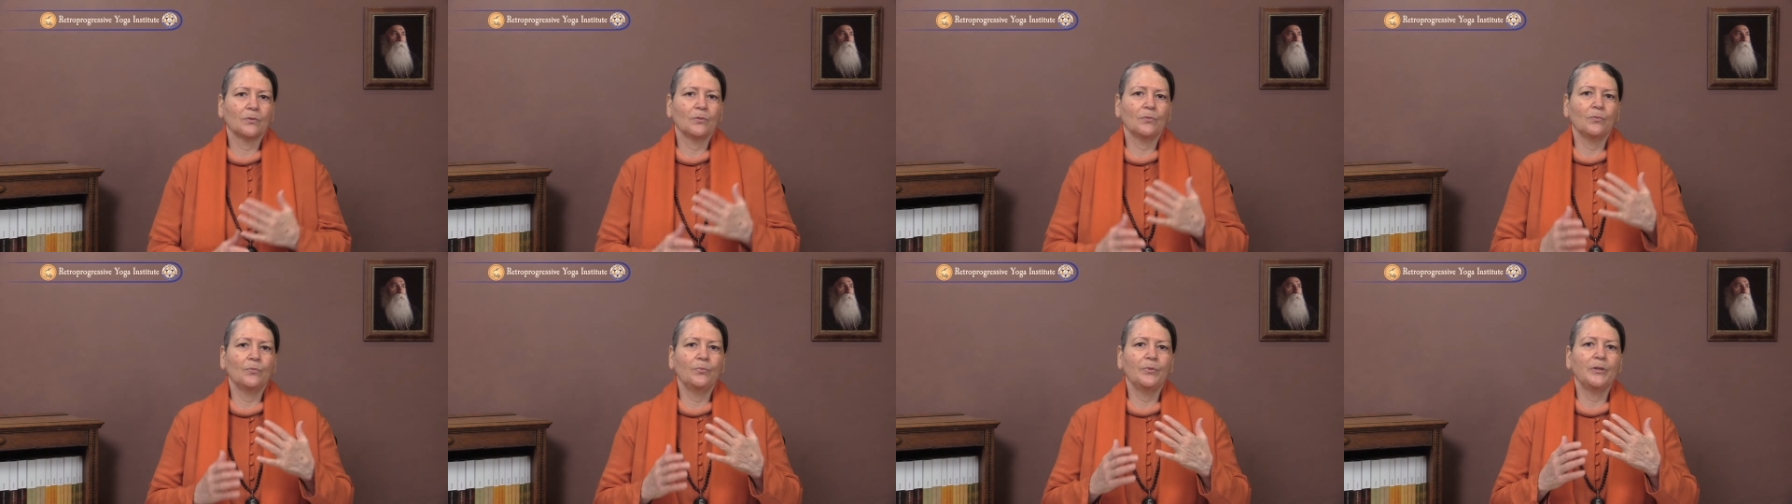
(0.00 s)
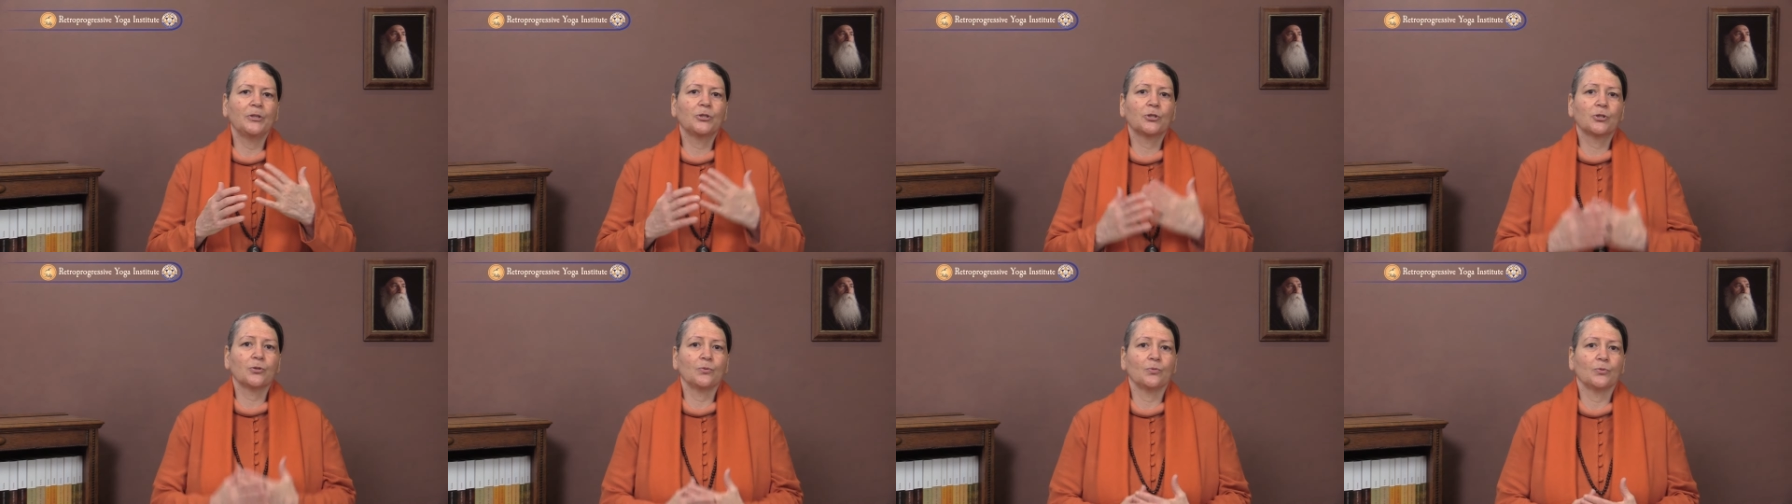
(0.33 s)
we
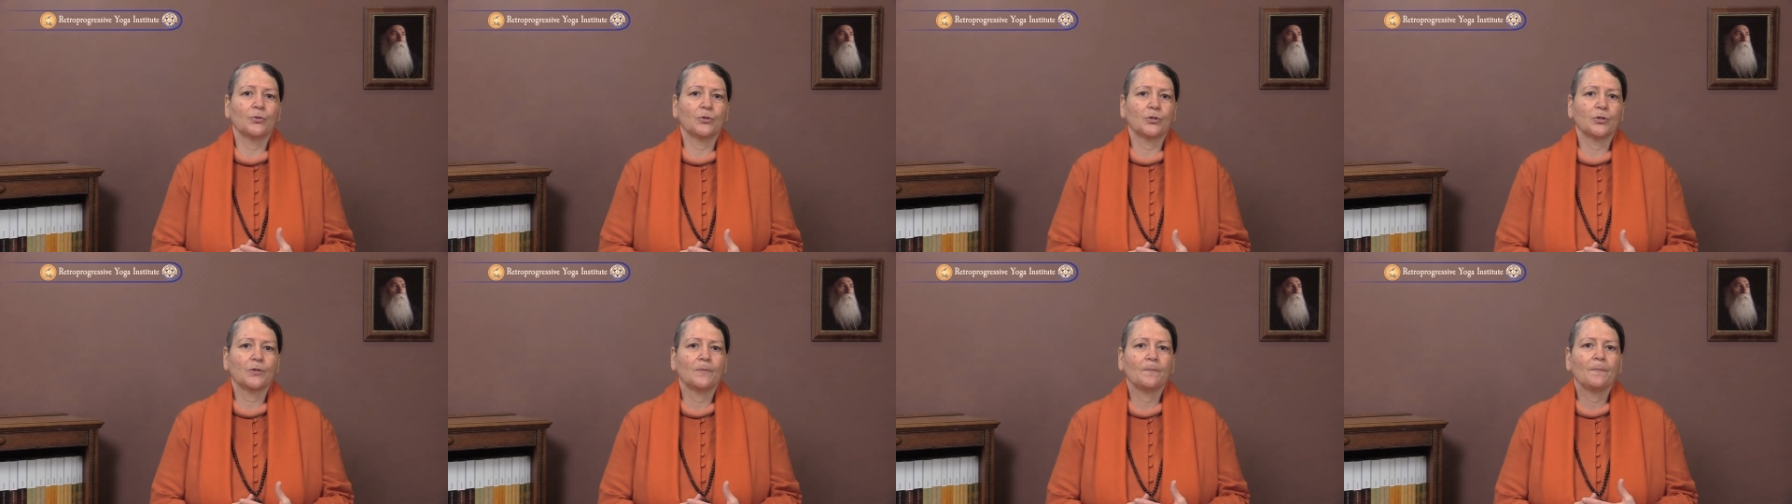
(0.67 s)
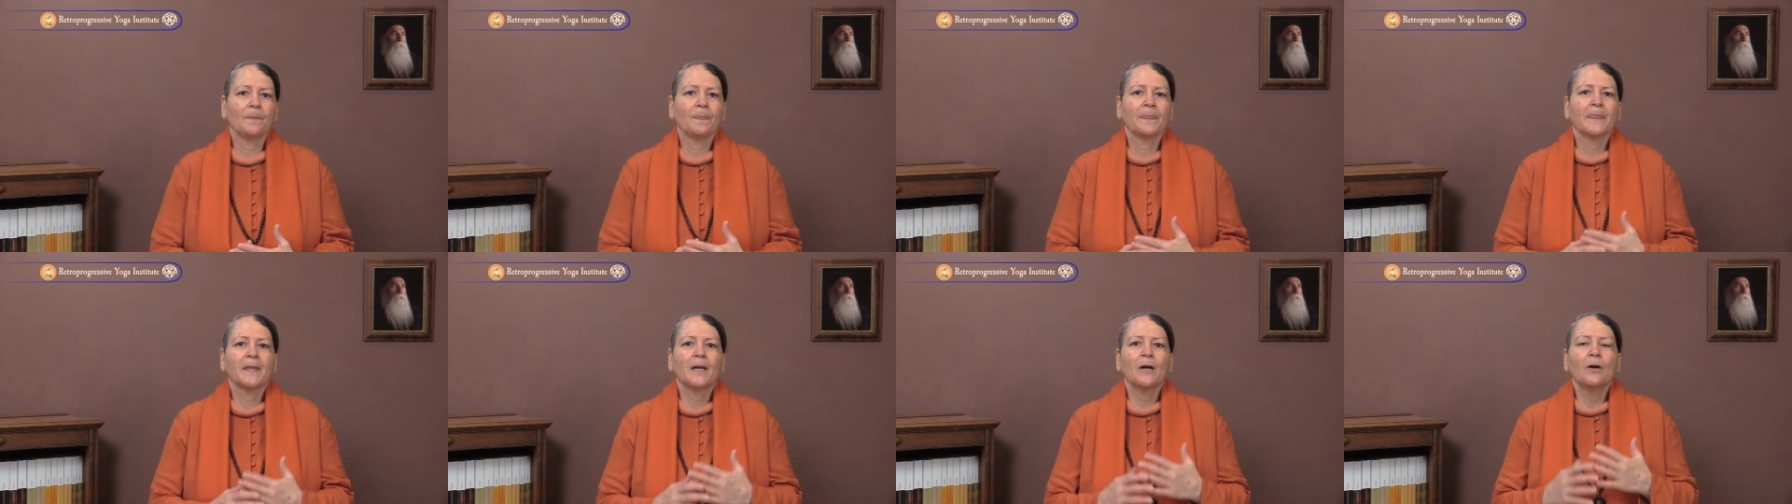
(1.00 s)
choose.
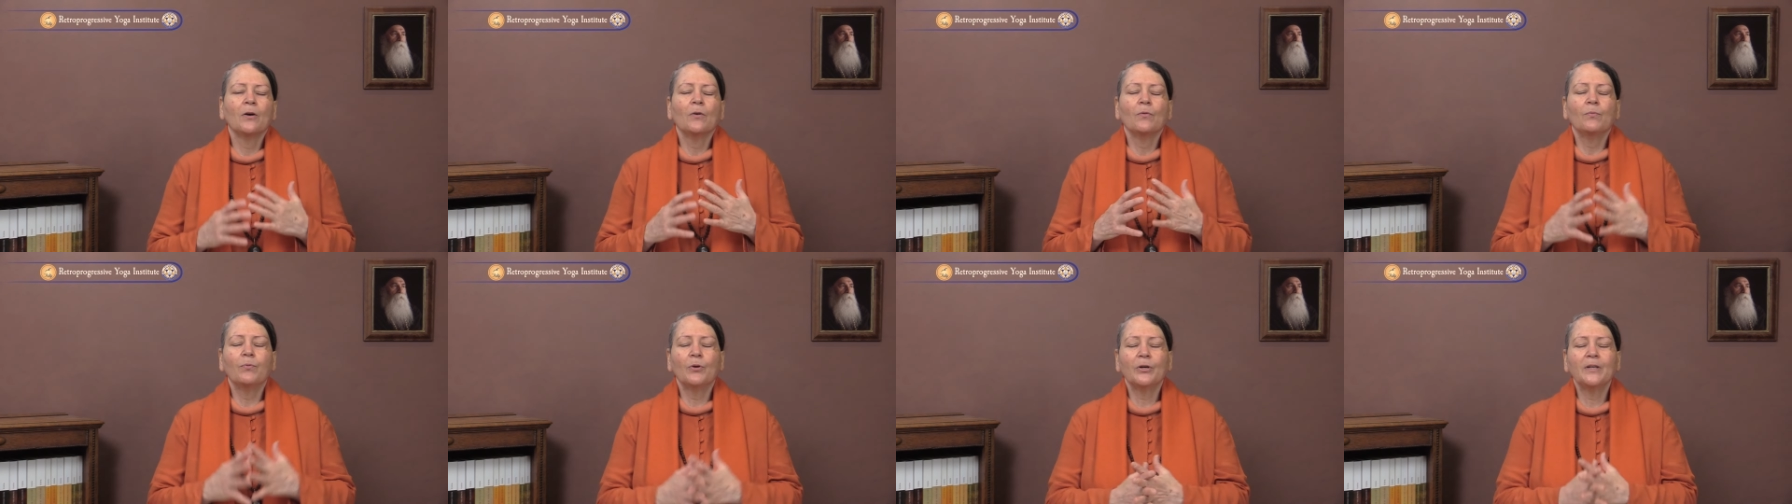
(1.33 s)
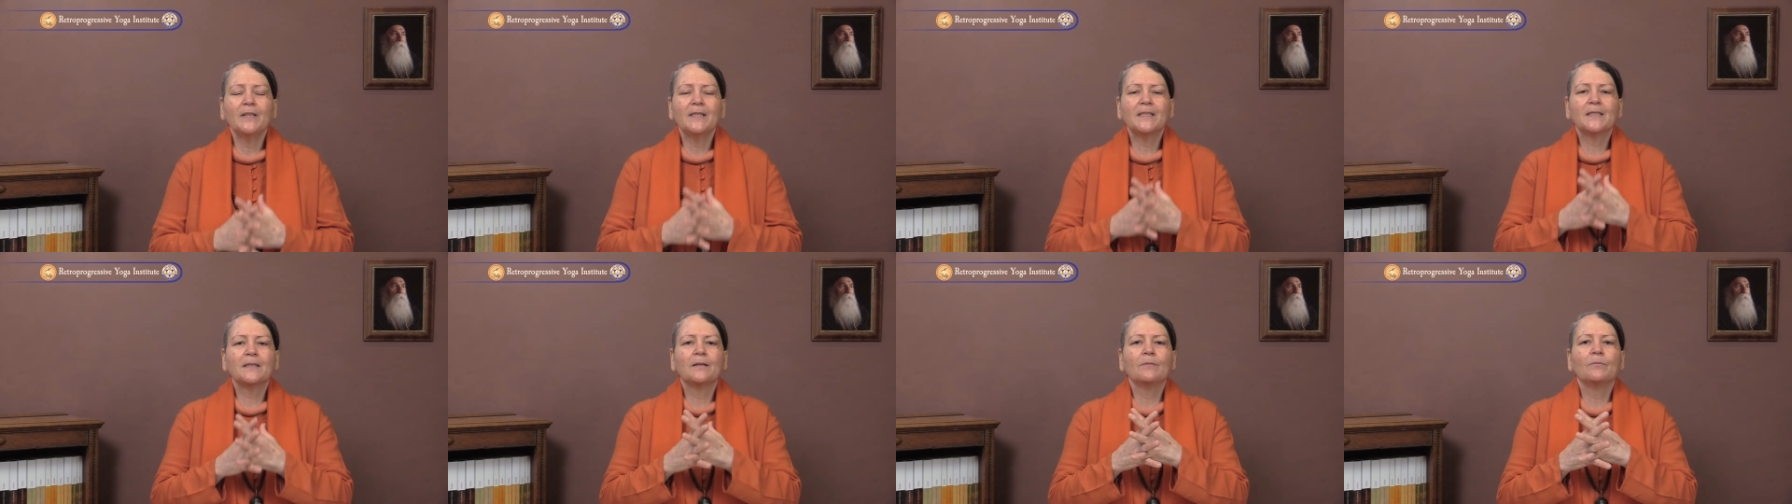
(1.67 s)
What
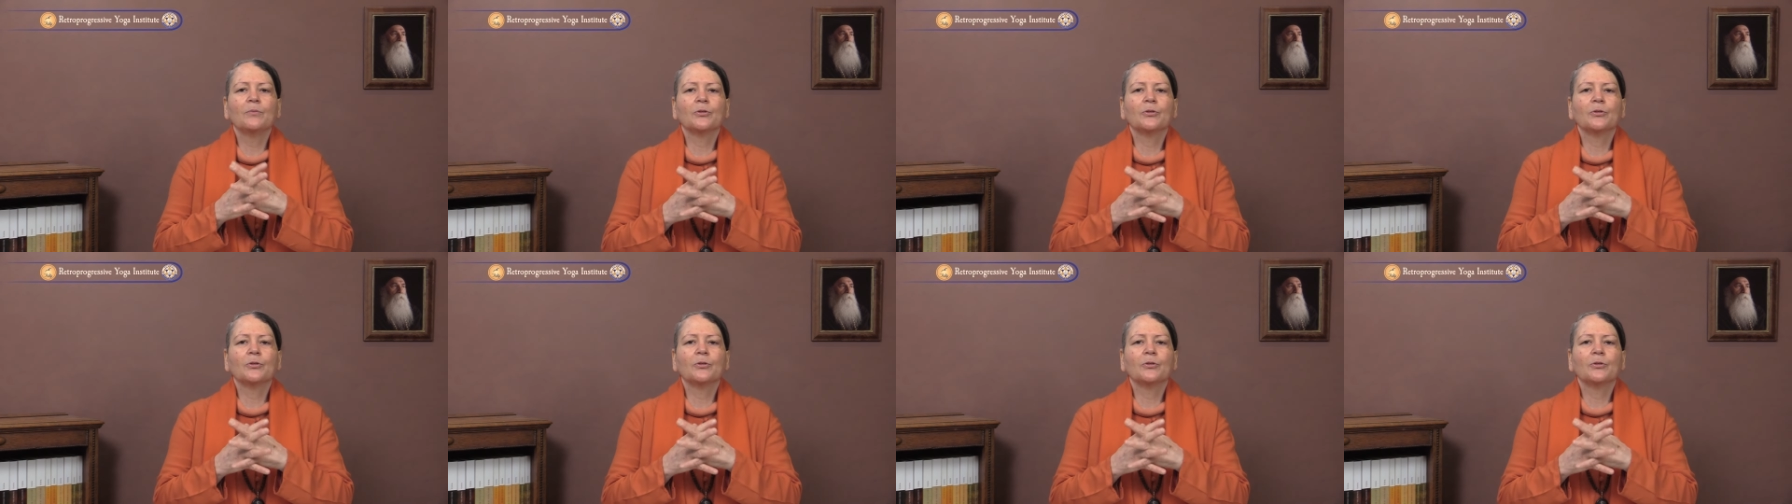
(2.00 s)
is the